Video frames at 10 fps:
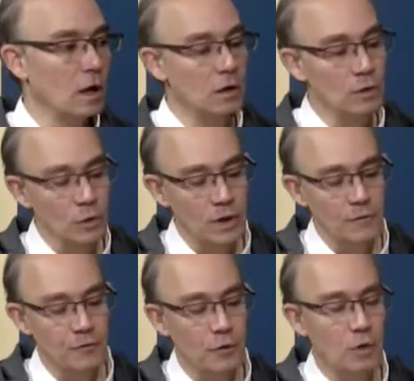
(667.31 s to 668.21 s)
are
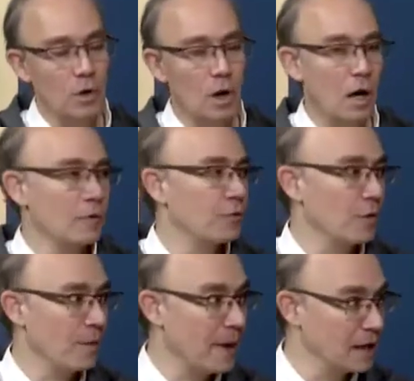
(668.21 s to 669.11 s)
looking for are
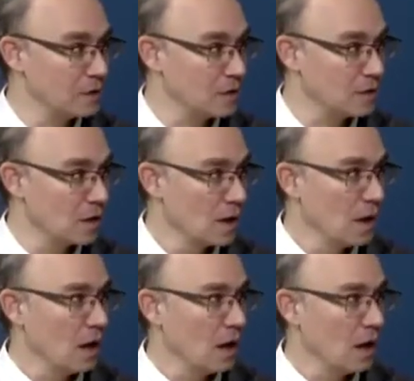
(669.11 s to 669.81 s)
for the matches,